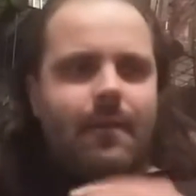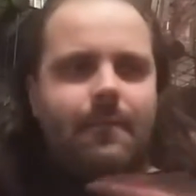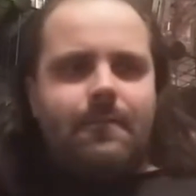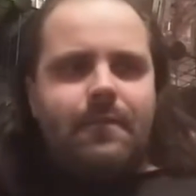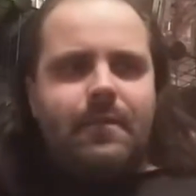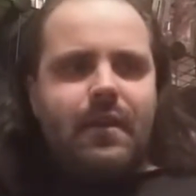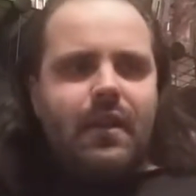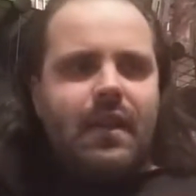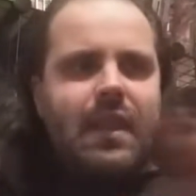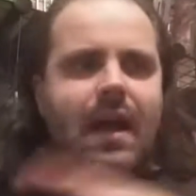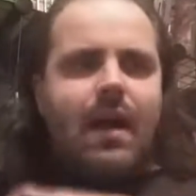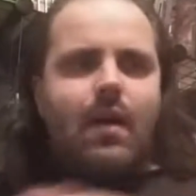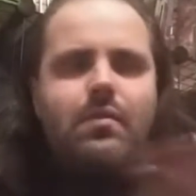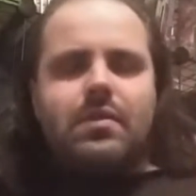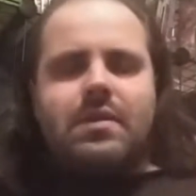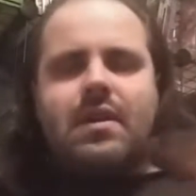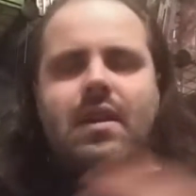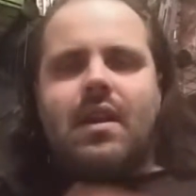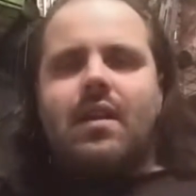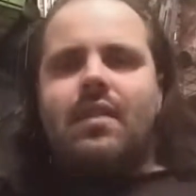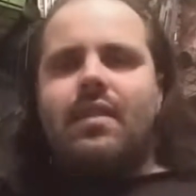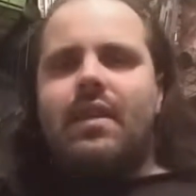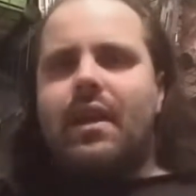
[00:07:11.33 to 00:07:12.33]
fill out
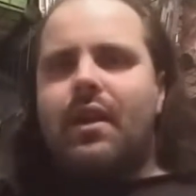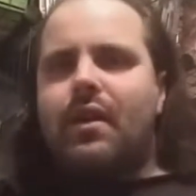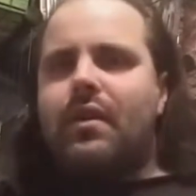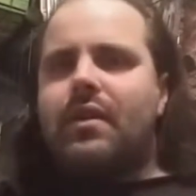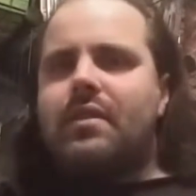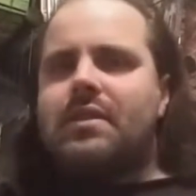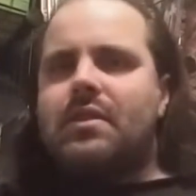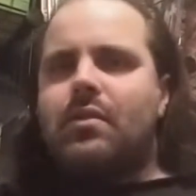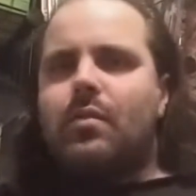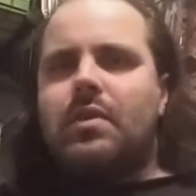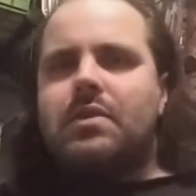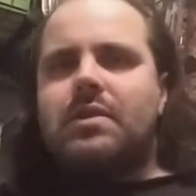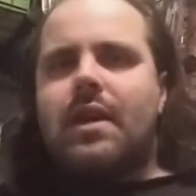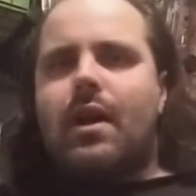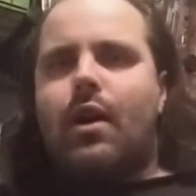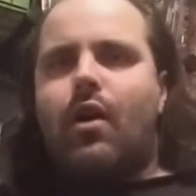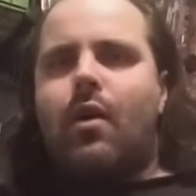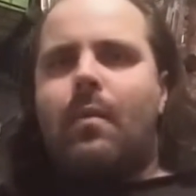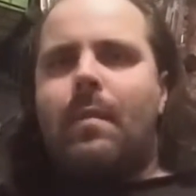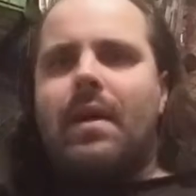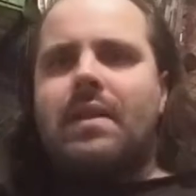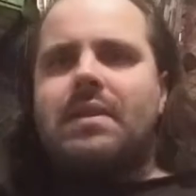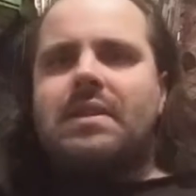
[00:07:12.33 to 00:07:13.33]
the areas in which
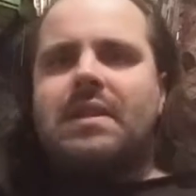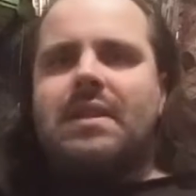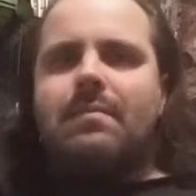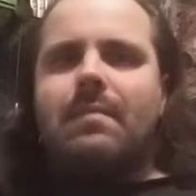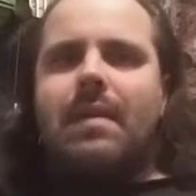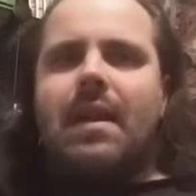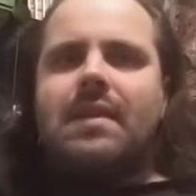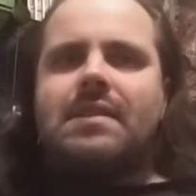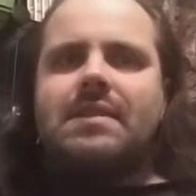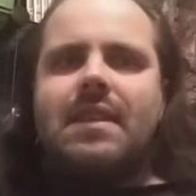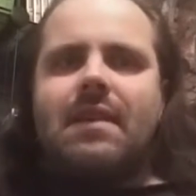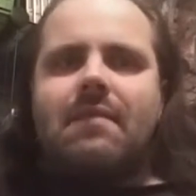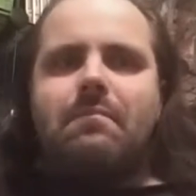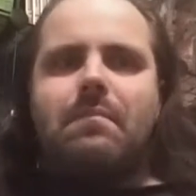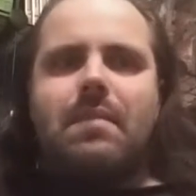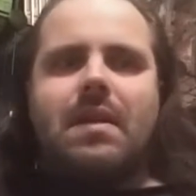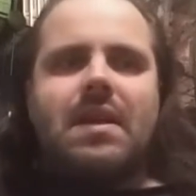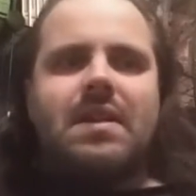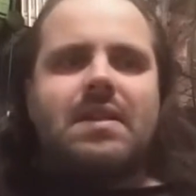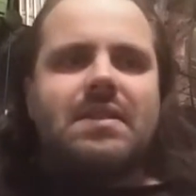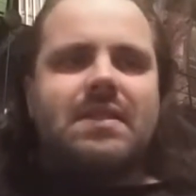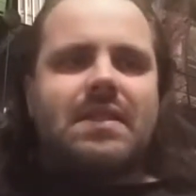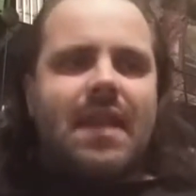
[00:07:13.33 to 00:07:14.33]
all my teammates have
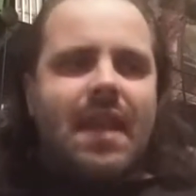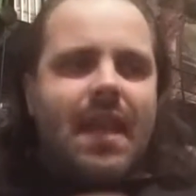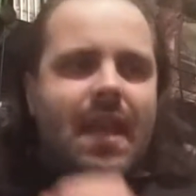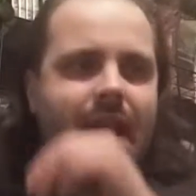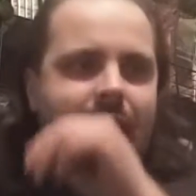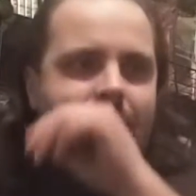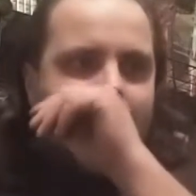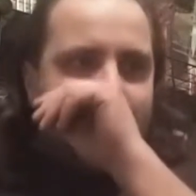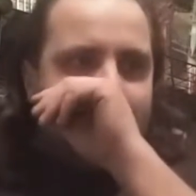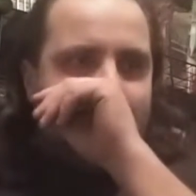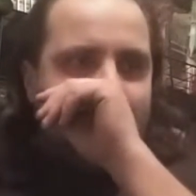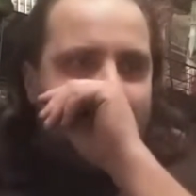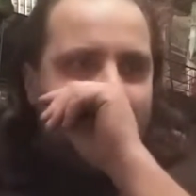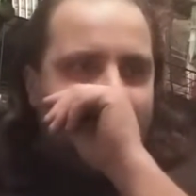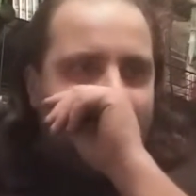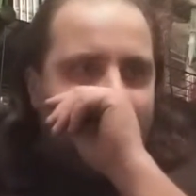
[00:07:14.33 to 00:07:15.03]
missed. And